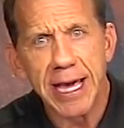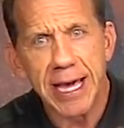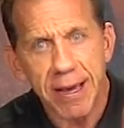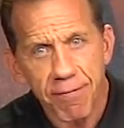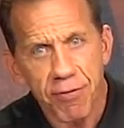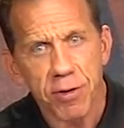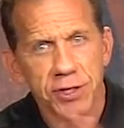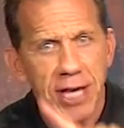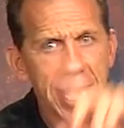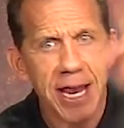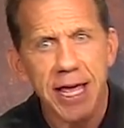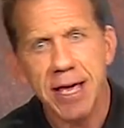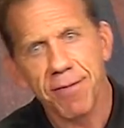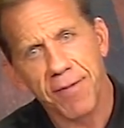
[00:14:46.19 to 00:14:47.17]
if there's
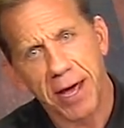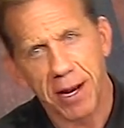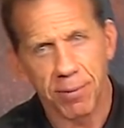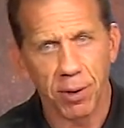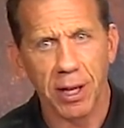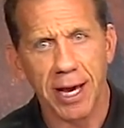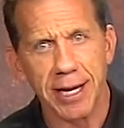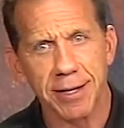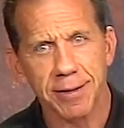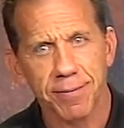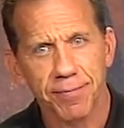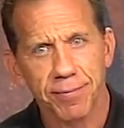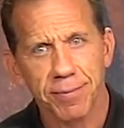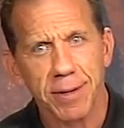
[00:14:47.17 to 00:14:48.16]
any available light,
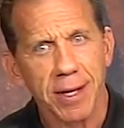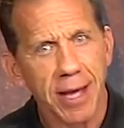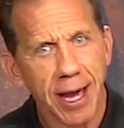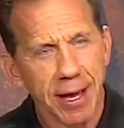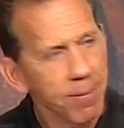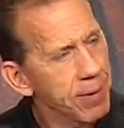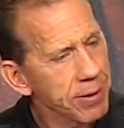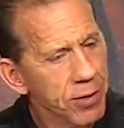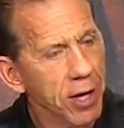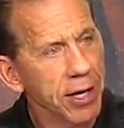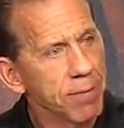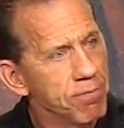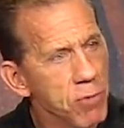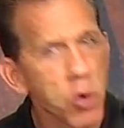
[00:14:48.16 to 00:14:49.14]
I mean,
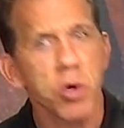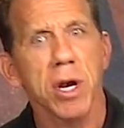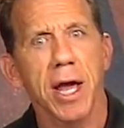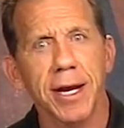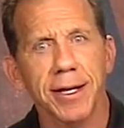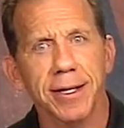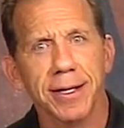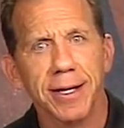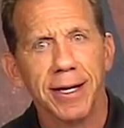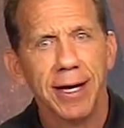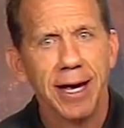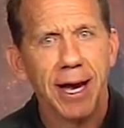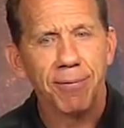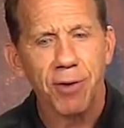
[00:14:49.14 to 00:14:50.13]
talking moonlight,
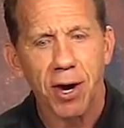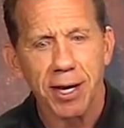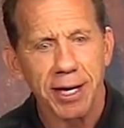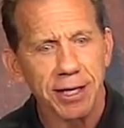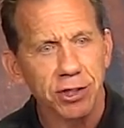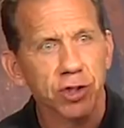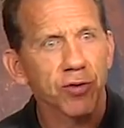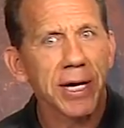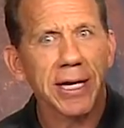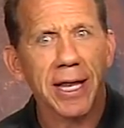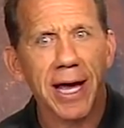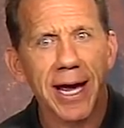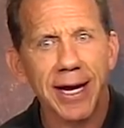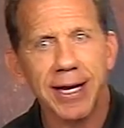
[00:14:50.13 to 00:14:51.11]
I'm talking a street
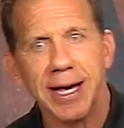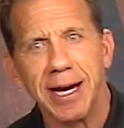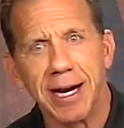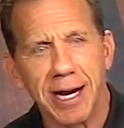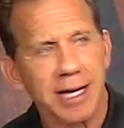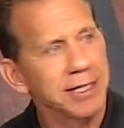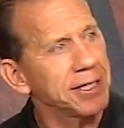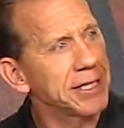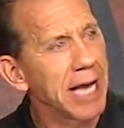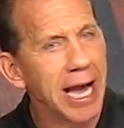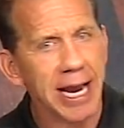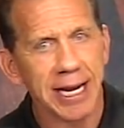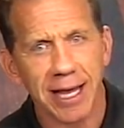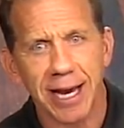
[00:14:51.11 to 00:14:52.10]
light, uh, a
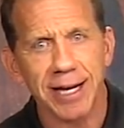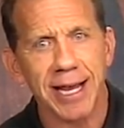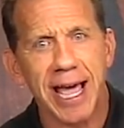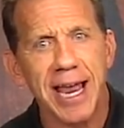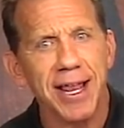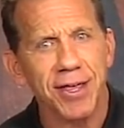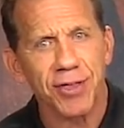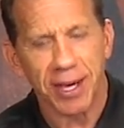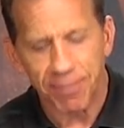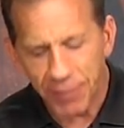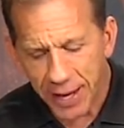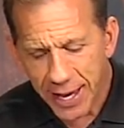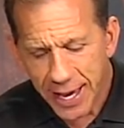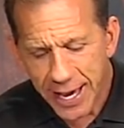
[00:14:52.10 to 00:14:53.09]
sign light, anything,
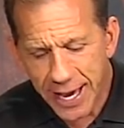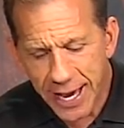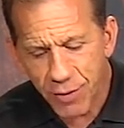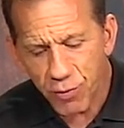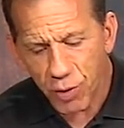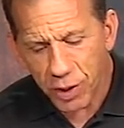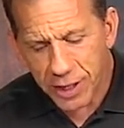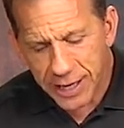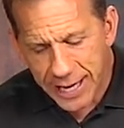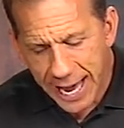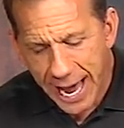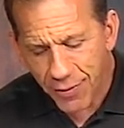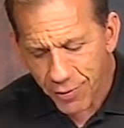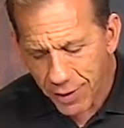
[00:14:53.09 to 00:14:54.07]
it will
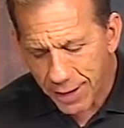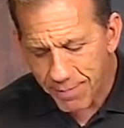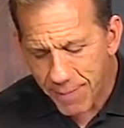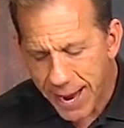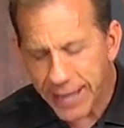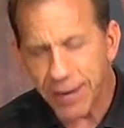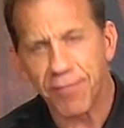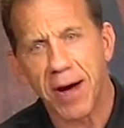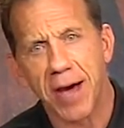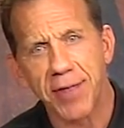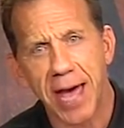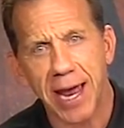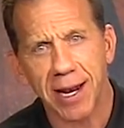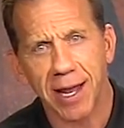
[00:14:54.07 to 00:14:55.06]
gather and magnify
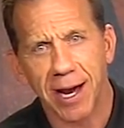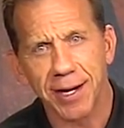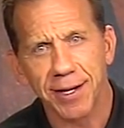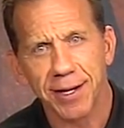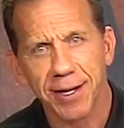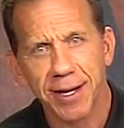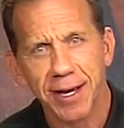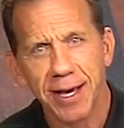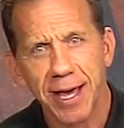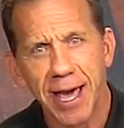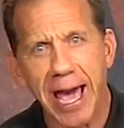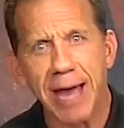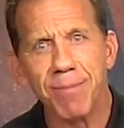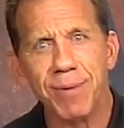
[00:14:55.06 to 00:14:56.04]
that light
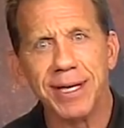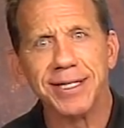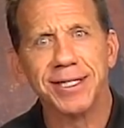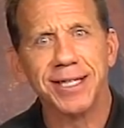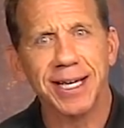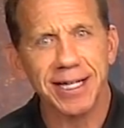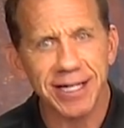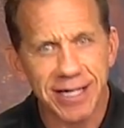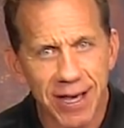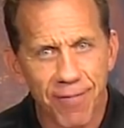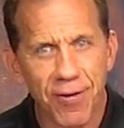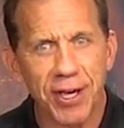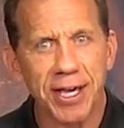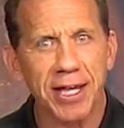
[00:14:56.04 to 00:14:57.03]
and be
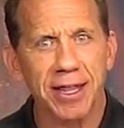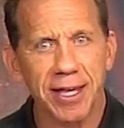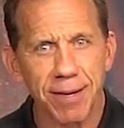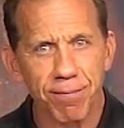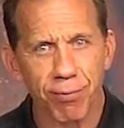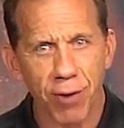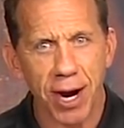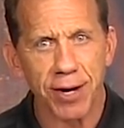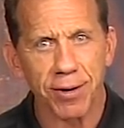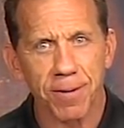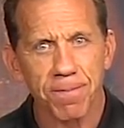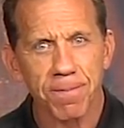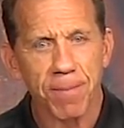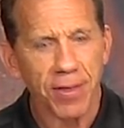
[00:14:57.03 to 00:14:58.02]
significantly
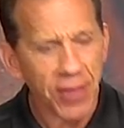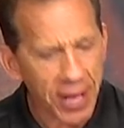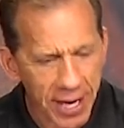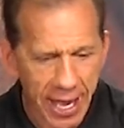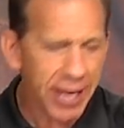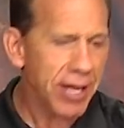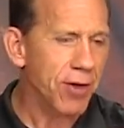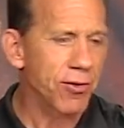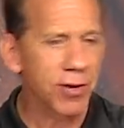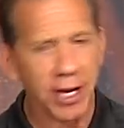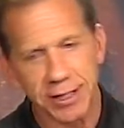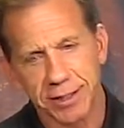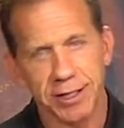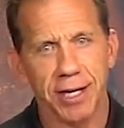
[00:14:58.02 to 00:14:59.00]
brighter than any other
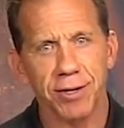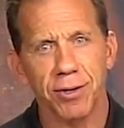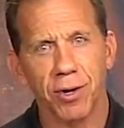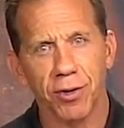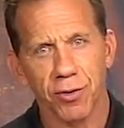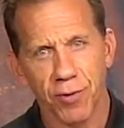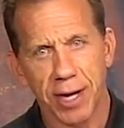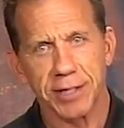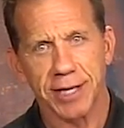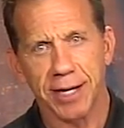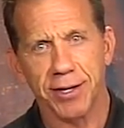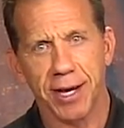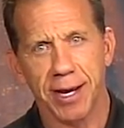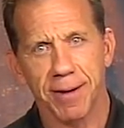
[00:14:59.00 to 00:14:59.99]
night sight on the range
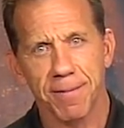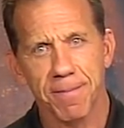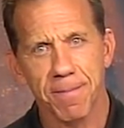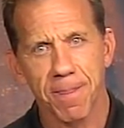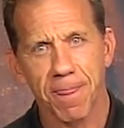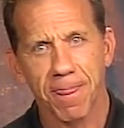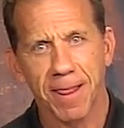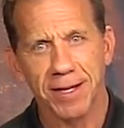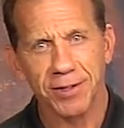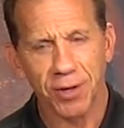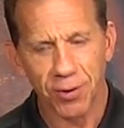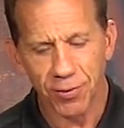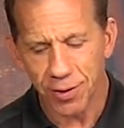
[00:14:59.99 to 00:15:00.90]
that day. So